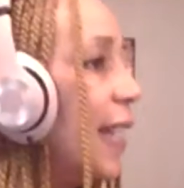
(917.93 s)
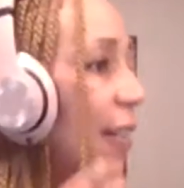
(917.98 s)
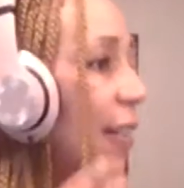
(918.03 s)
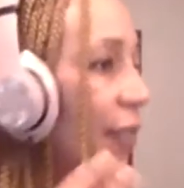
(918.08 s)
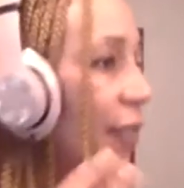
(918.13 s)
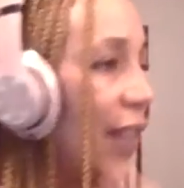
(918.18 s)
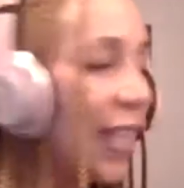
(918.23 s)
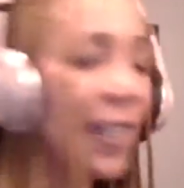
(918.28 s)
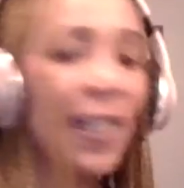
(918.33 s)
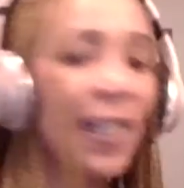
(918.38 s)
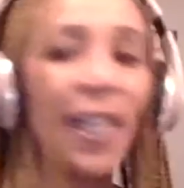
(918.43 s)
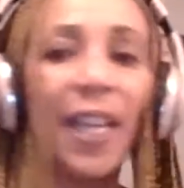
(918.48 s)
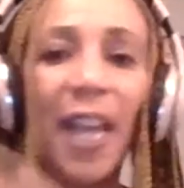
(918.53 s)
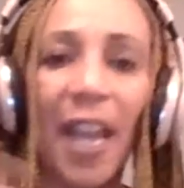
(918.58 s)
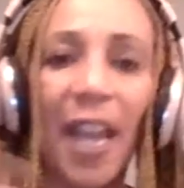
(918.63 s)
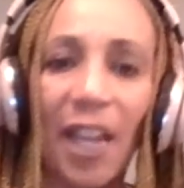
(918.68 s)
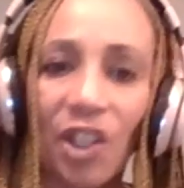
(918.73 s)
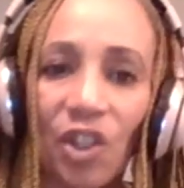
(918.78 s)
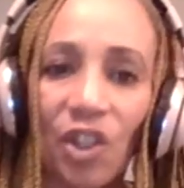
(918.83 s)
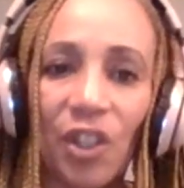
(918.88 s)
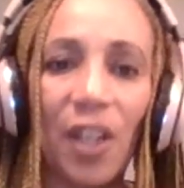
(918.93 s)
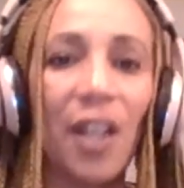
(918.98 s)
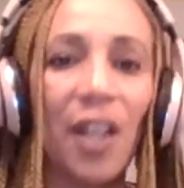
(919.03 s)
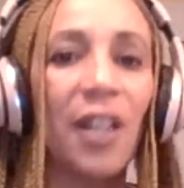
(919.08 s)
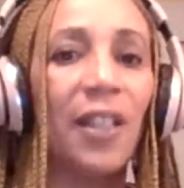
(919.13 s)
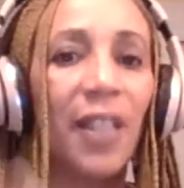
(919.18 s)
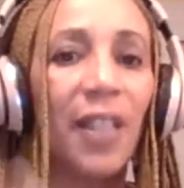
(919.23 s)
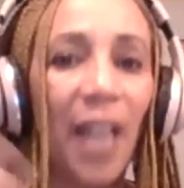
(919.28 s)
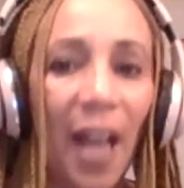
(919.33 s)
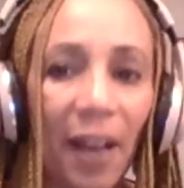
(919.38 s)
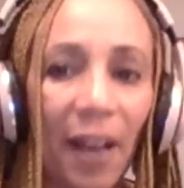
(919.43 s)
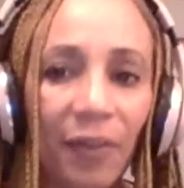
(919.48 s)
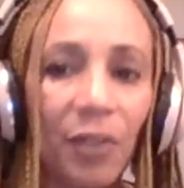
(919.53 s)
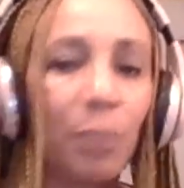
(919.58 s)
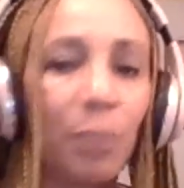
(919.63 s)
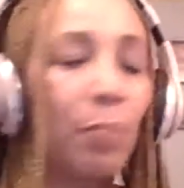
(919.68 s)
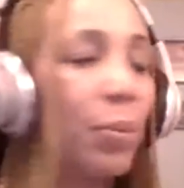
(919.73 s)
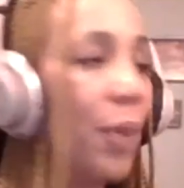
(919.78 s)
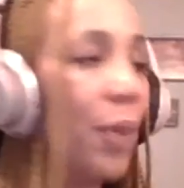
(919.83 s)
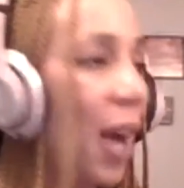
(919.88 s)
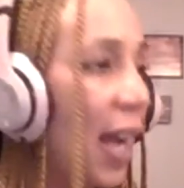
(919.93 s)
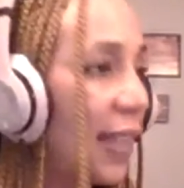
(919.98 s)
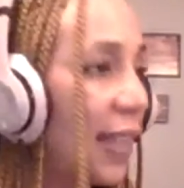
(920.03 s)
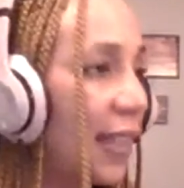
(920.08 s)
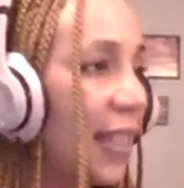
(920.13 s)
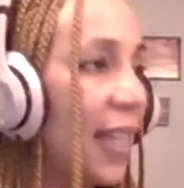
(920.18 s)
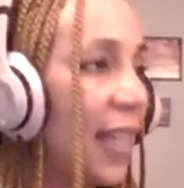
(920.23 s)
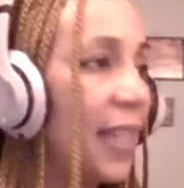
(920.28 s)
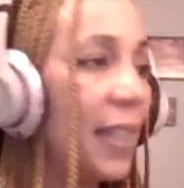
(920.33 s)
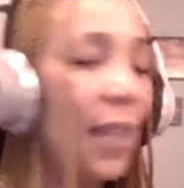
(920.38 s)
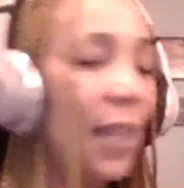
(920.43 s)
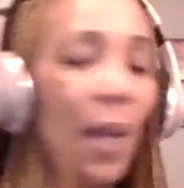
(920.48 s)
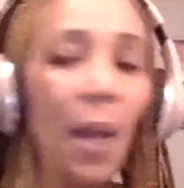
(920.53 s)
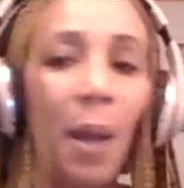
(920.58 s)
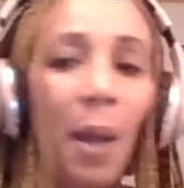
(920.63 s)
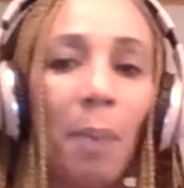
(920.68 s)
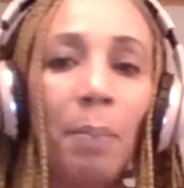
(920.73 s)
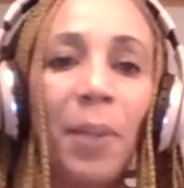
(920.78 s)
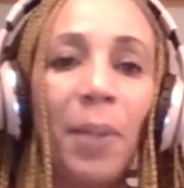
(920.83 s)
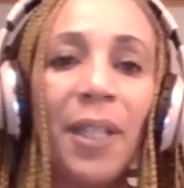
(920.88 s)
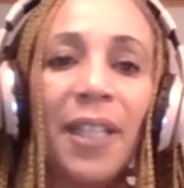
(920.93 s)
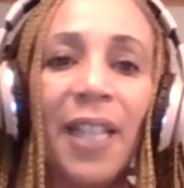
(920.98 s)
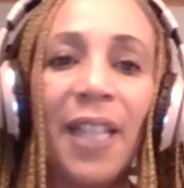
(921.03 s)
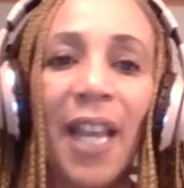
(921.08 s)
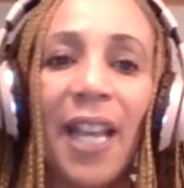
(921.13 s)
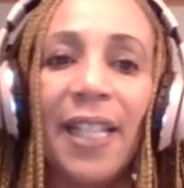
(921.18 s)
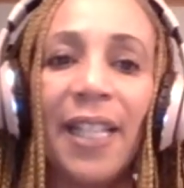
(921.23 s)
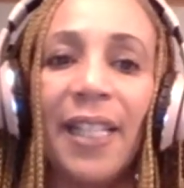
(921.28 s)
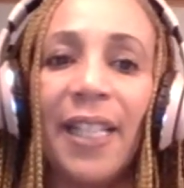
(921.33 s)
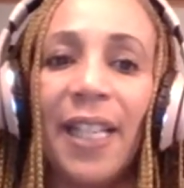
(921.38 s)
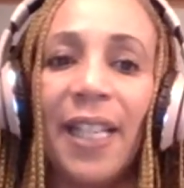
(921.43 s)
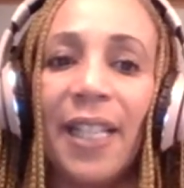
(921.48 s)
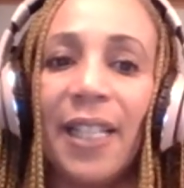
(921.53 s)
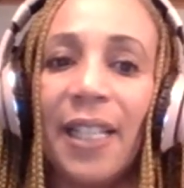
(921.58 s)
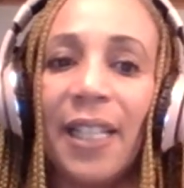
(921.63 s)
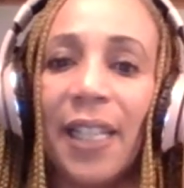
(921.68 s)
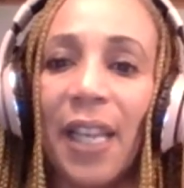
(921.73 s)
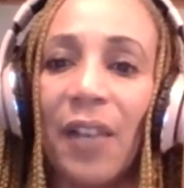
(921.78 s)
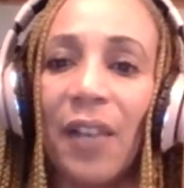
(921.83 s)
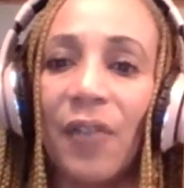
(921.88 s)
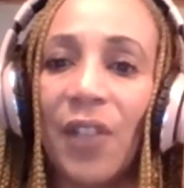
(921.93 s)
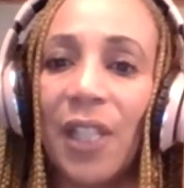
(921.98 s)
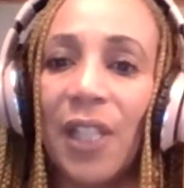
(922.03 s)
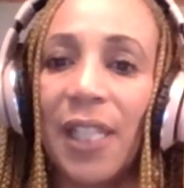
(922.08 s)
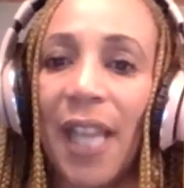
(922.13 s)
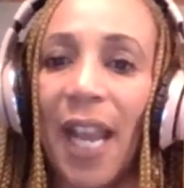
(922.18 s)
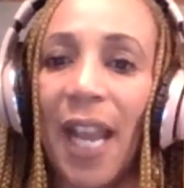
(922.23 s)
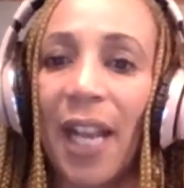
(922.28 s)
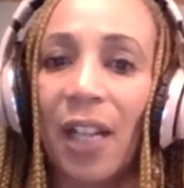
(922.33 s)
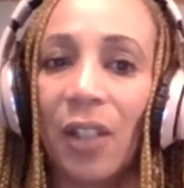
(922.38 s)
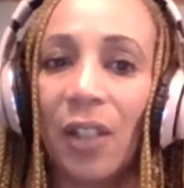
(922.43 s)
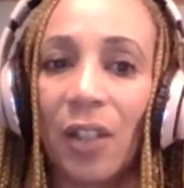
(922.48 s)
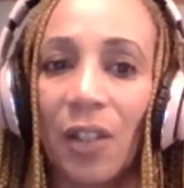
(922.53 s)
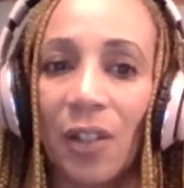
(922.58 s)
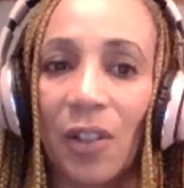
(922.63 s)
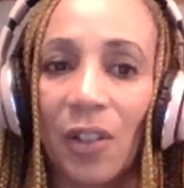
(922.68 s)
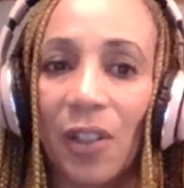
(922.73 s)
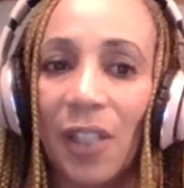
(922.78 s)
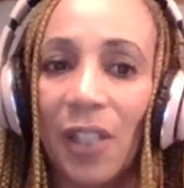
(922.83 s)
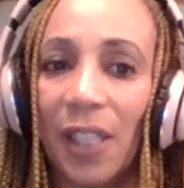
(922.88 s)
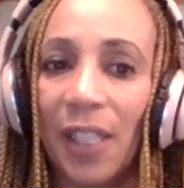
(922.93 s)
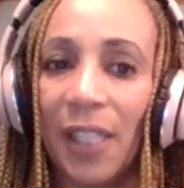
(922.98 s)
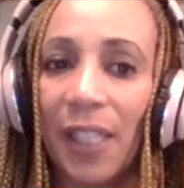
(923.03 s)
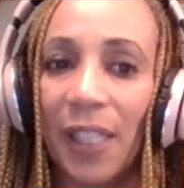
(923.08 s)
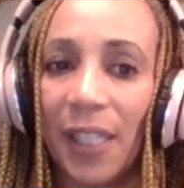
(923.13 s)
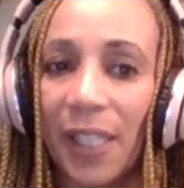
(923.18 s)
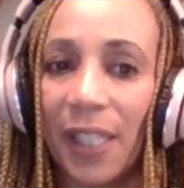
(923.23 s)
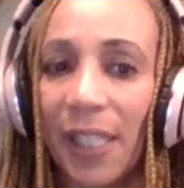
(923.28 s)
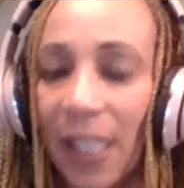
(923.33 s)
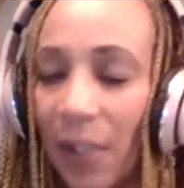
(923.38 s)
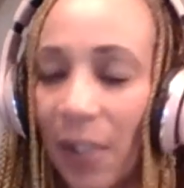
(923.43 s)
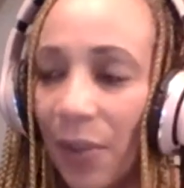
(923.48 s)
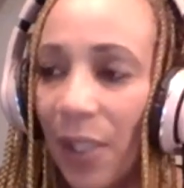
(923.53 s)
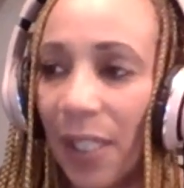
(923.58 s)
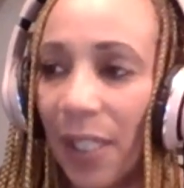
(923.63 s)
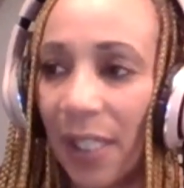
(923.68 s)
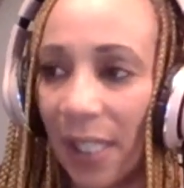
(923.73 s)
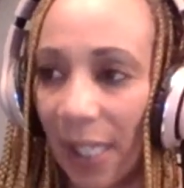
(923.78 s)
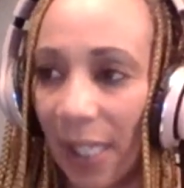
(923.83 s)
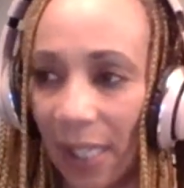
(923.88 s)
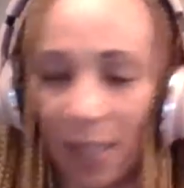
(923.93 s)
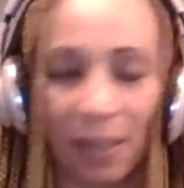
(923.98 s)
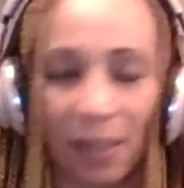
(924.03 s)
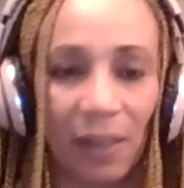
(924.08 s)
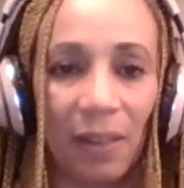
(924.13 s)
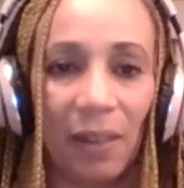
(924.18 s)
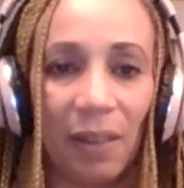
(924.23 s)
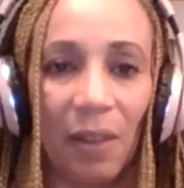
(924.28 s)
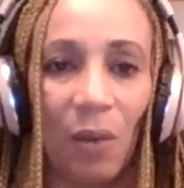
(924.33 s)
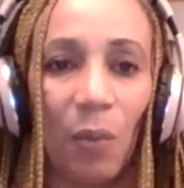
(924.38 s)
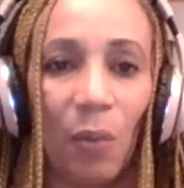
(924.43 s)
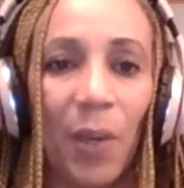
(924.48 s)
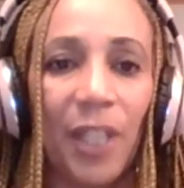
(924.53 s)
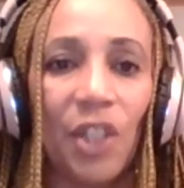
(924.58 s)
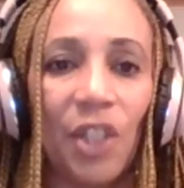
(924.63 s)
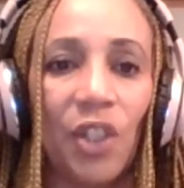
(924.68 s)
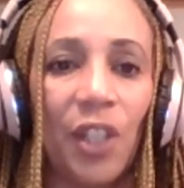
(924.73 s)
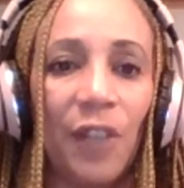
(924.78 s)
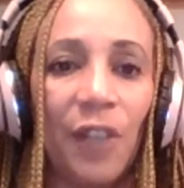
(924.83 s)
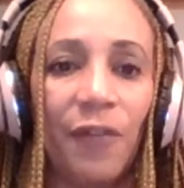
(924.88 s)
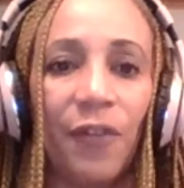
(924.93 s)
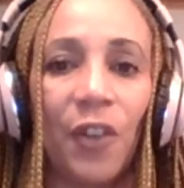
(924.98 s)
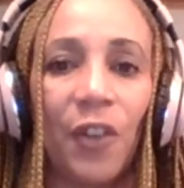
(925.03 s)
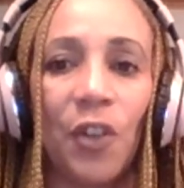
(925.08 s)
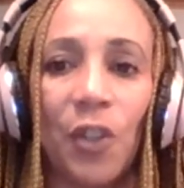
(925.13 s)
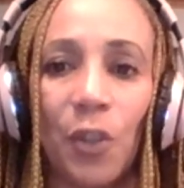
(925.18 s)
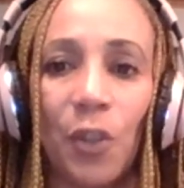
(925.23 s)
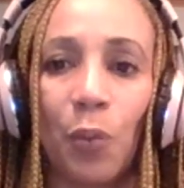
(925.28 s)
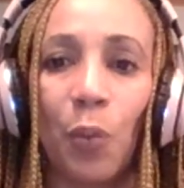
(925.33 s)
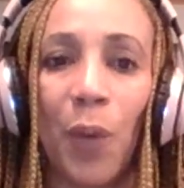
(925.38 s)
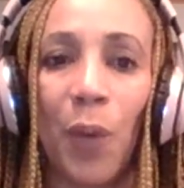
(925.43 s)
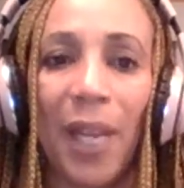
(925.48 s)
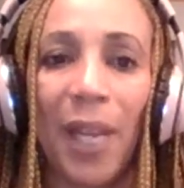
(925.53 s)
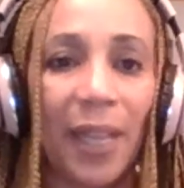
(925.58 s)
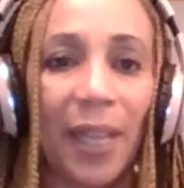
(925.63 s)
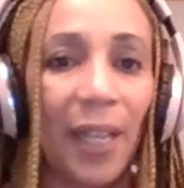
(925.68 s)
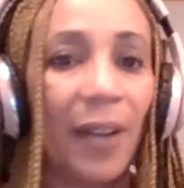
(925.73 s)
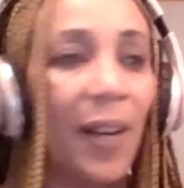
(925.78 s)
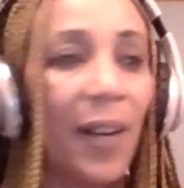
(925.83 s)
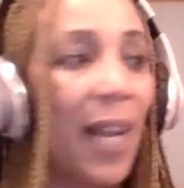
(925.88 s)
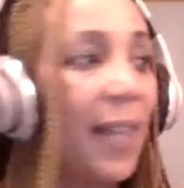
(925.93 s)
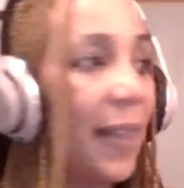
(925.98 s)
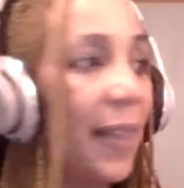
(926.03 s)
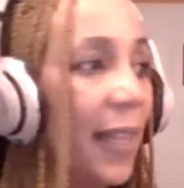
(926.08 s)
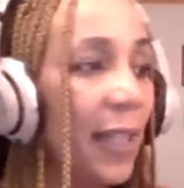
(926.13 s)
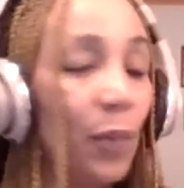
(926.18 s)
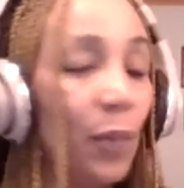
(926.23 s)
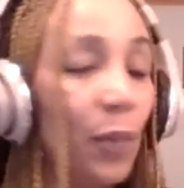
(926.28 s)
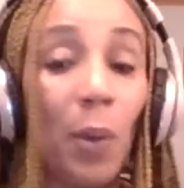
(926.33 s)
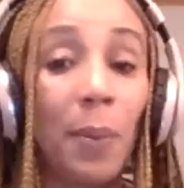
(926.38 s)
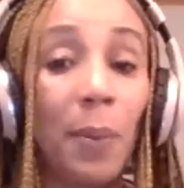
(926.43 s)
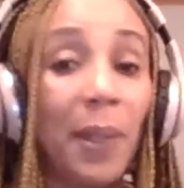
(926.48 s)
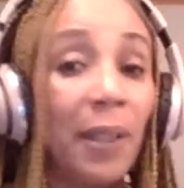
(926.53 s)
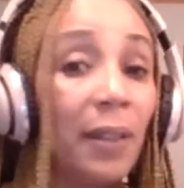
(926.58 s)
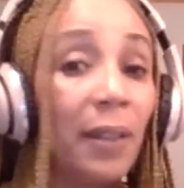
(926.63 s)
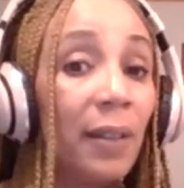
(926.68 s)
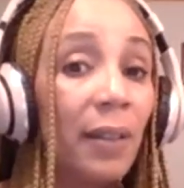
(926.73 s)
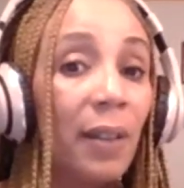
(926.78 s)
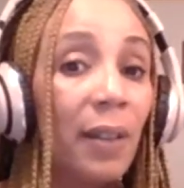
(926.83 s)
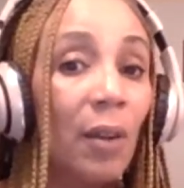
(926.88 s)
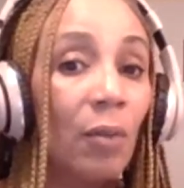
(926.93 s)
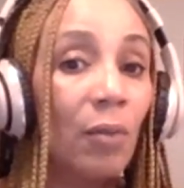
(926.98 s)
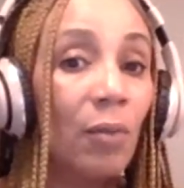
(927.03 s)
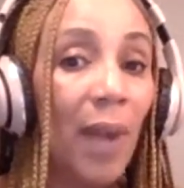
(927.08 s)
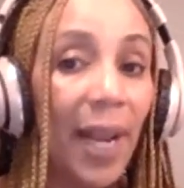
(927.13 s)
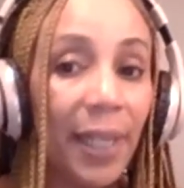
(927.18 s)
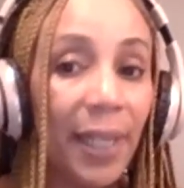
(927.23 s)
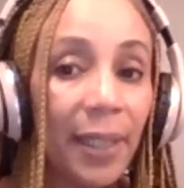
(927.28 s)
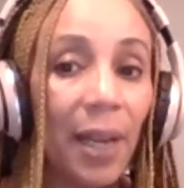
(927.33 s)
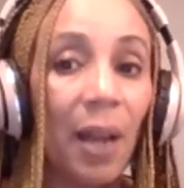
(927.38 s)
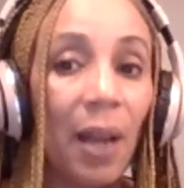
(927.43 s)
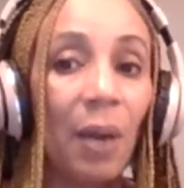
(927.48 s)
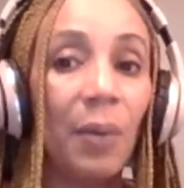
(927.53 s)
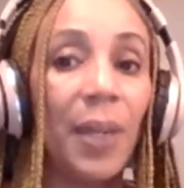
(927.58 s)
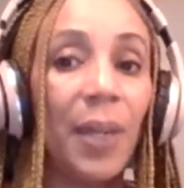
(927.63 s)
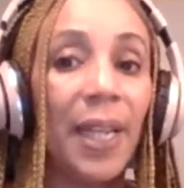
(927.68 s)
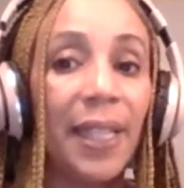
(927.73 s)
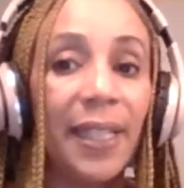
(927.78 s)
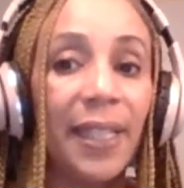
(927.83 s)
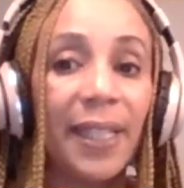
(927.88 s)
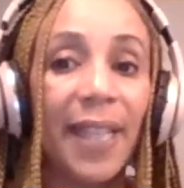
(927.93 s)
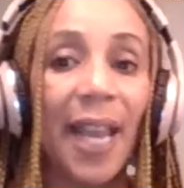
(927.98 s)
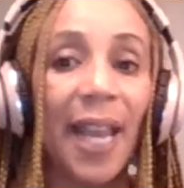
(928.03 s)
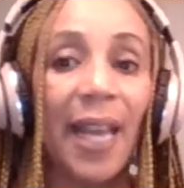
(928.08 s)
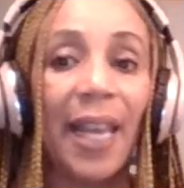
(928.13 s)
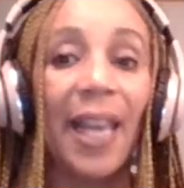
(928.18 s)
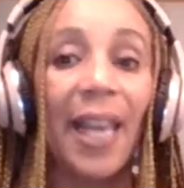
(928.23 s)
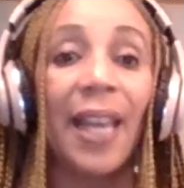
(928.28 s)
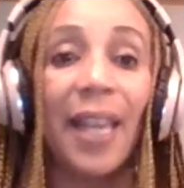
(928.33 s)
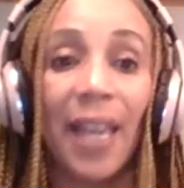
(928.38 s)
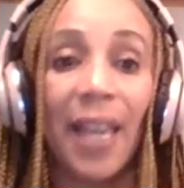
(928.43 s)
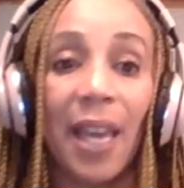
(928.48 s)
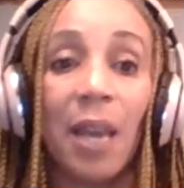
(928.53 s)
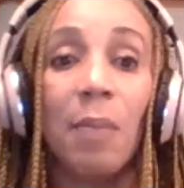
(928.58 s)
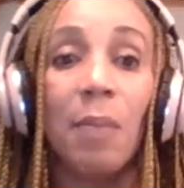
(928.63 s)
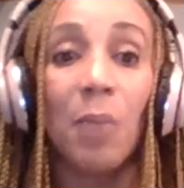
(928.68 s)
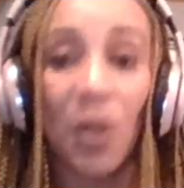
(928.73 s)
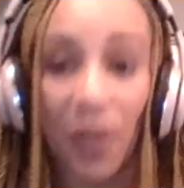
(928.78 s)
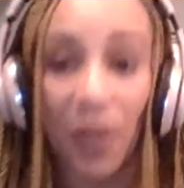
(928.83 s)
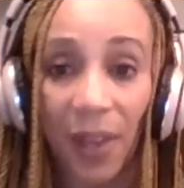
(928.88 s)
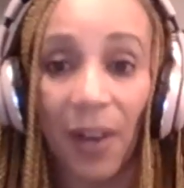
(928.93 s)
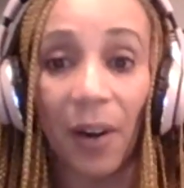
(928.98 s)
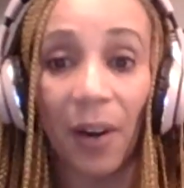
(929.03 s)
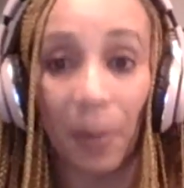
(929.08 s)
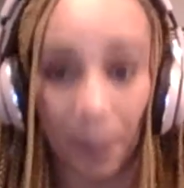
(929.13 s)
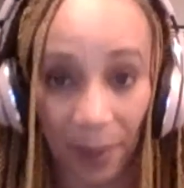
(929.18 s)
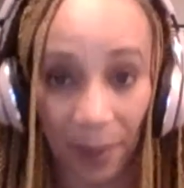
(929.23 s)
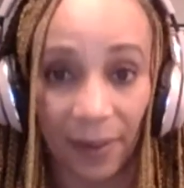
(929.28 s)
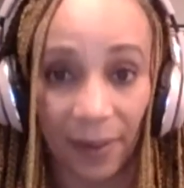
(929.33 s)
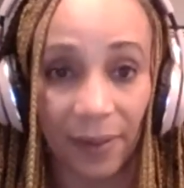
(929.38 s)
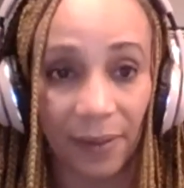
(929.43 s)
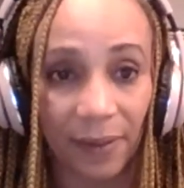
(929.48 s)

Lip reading: investigations have a process, but they didn't even take her seriously when she first went there. And this woman right now is taking chemotherapy